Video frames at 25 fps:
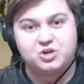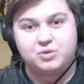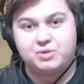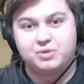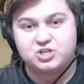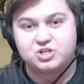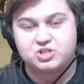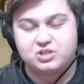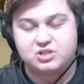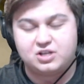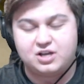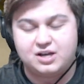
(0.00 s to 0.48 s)

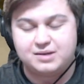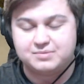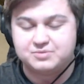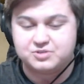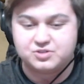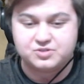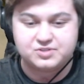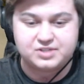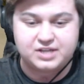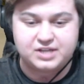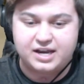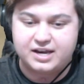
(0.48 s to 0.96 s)
much
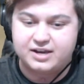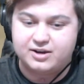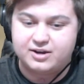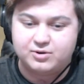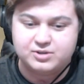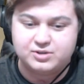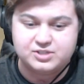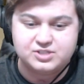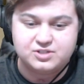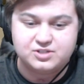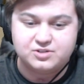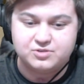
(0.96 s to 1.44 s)
lobsters, I
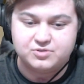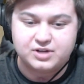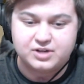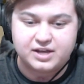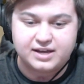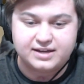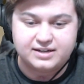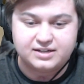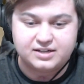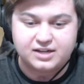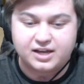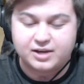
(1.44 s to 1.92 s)
always knew
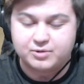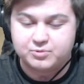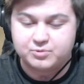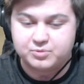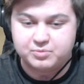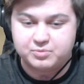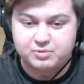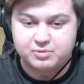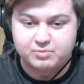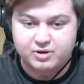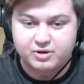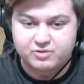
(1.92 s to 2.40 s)
99 would
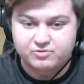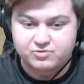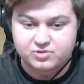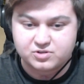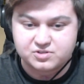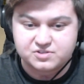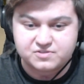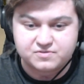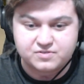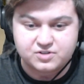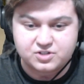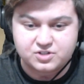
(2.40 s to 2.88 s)
be my
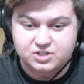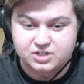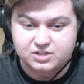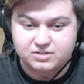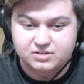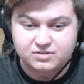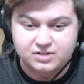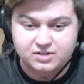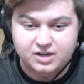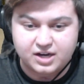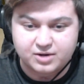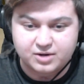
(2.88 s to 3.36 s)
first fishing.
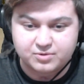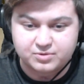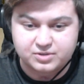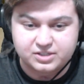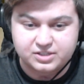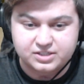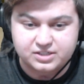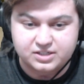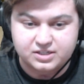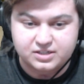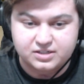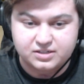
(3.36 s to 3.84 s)
I really
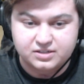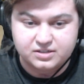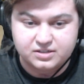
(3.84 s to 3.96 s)
did.